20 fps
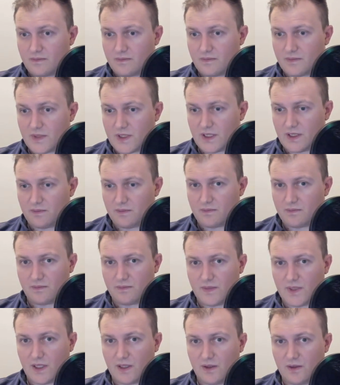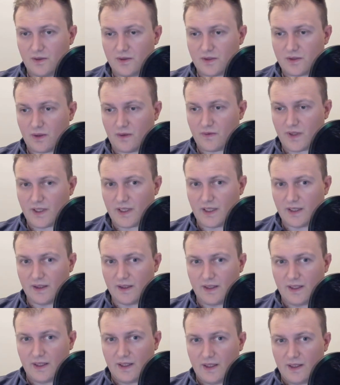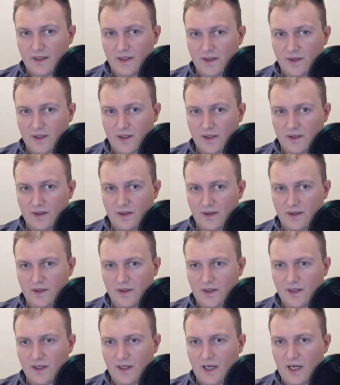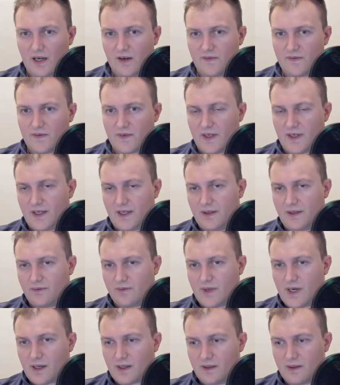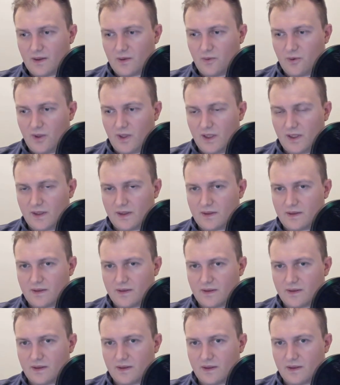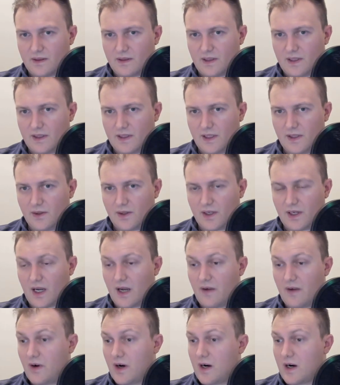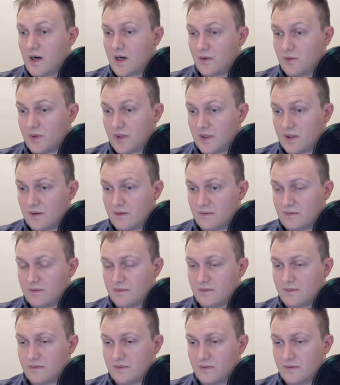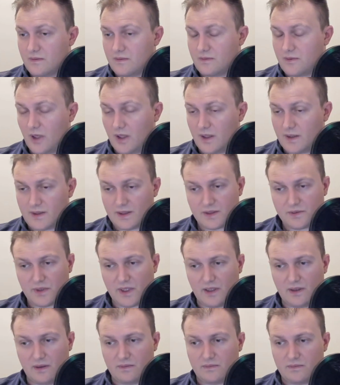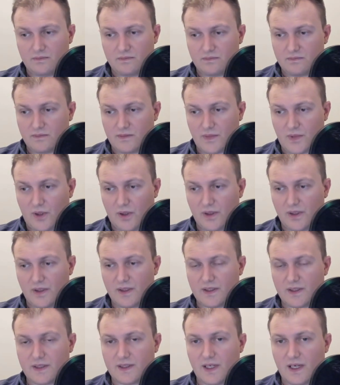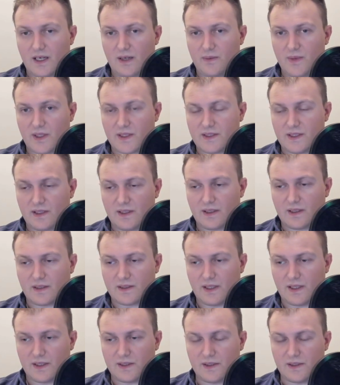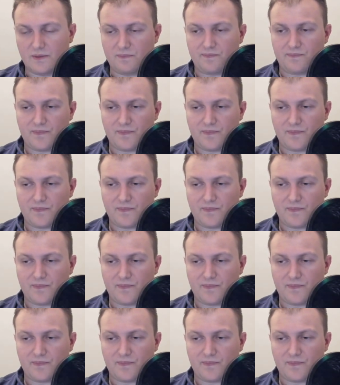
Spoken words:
See, you can do this over again. You can have a regular wallet, and then you can have a hardware wallet as well, all in the same extension.